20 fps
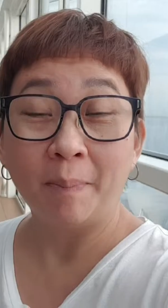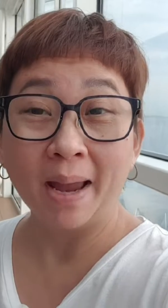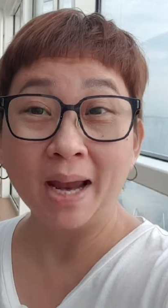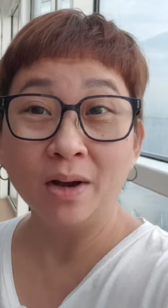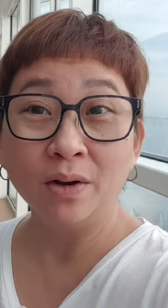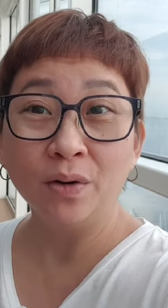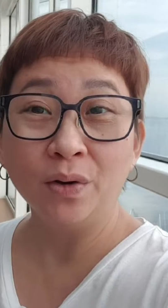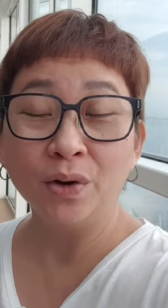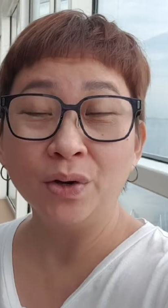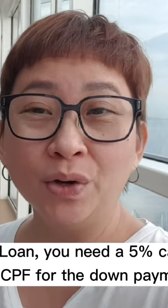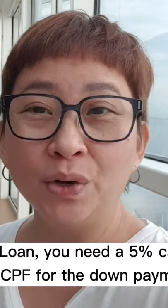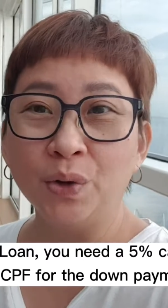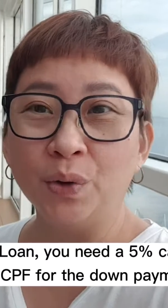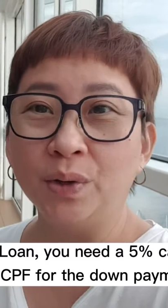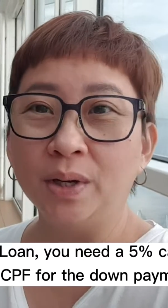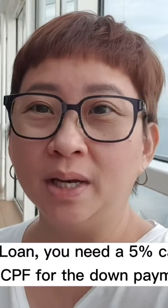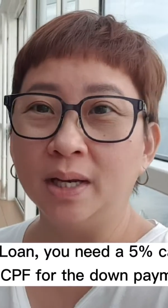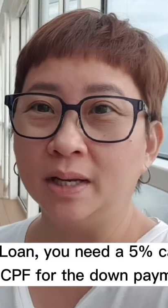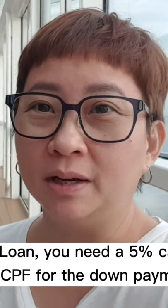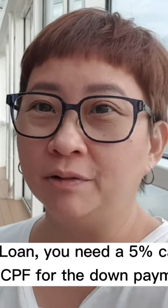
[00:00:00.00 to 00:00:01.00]
bank loan, you
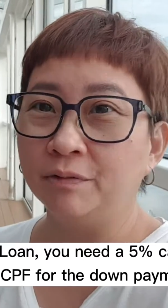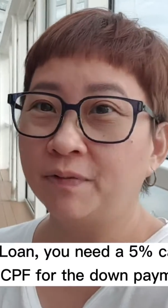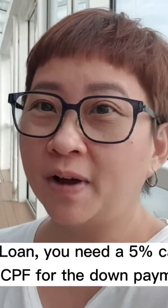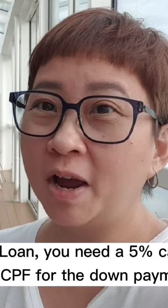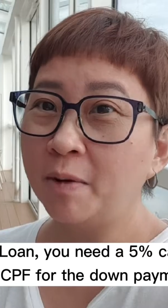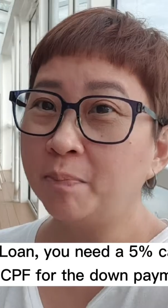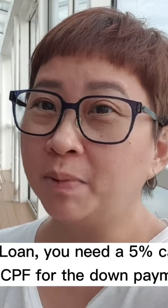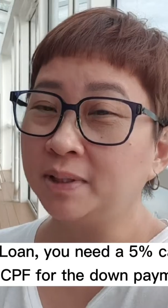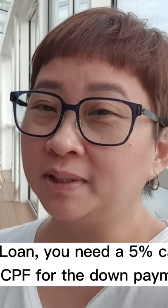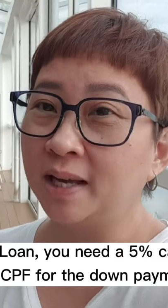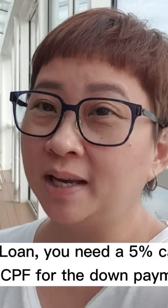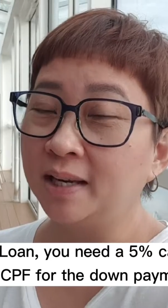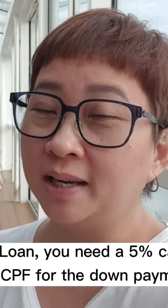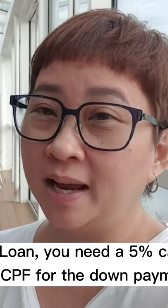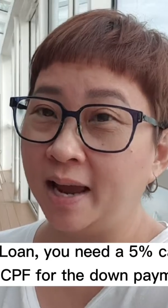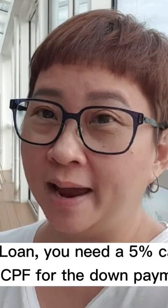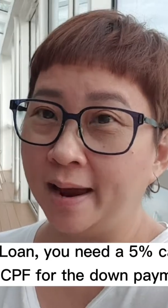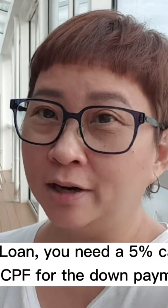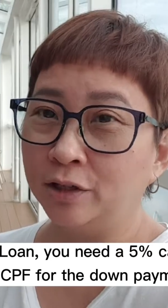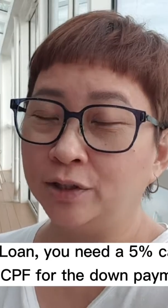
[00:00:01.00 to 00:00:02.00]
need a 5%
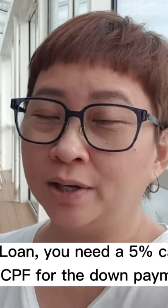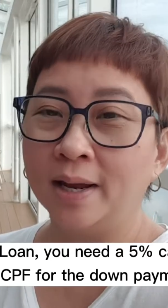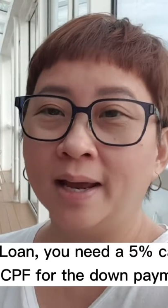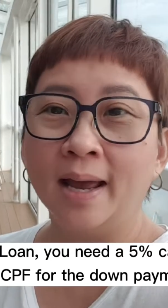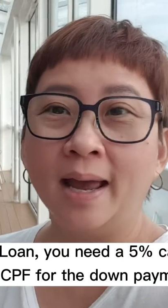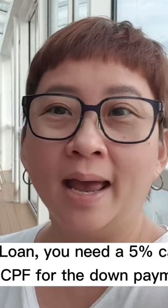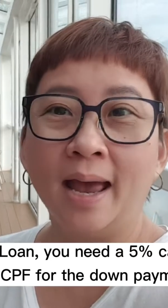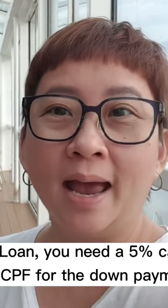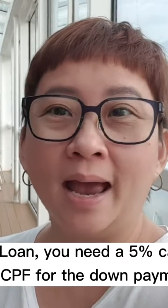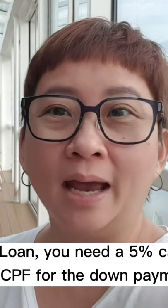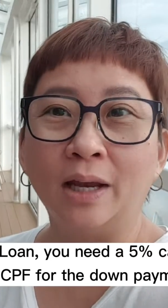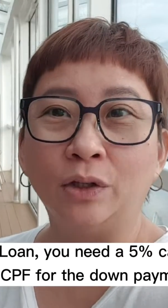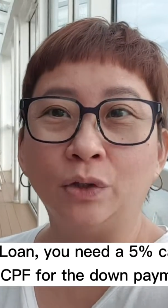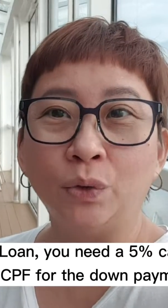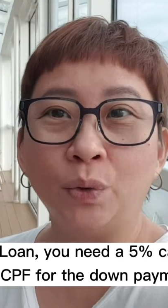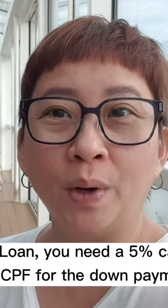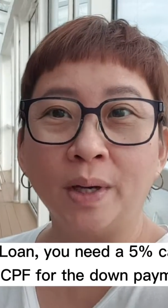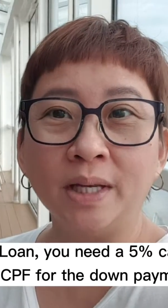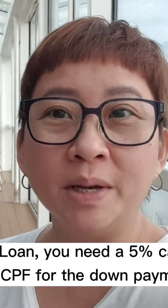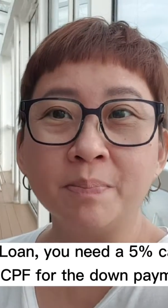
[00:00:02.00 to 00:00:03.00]
cash and
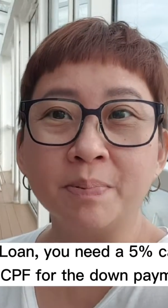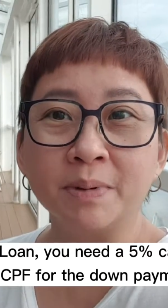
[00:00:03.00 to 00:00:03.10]
20%